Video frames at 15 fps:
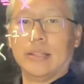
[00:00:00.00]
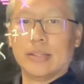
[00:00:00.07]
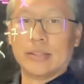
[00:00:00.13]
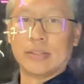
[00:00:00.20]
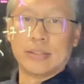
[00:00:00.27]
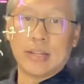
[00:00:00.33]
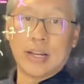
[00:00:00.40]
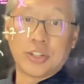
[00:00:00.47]

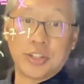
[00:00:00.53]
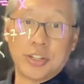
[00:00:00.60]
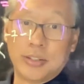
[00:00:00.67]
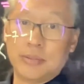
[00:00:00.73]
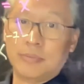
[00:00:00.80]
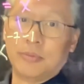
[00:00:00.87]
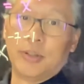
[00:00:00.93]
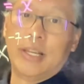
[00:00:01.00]
this
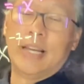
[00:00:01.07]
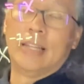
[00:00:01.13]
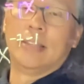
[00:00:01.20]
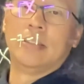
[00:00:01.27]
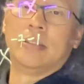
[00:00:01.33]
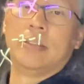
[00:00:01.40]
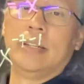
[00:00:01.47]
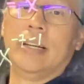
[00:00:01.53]
section we can't
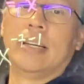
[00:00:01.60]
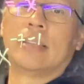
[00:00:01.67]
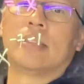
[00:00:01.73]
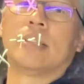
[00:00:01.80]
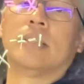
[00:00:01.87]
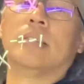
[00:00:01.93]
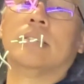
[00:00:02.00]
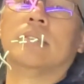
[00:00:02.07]
do it yet,
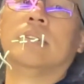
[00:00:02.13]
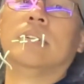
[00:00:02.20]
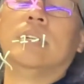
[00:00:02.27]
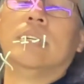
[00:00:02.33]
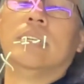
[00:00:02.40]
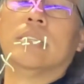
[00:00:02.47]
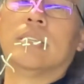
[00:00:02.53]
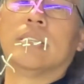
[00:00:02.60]
so
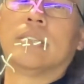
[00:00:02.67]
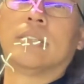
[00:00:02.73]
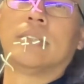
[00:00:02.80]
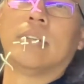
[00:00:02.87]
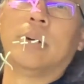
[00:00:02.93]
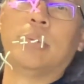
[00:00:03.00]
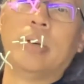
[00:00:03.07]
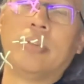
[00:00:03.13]
let's
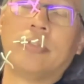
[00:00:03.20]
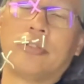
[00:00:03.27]
stay away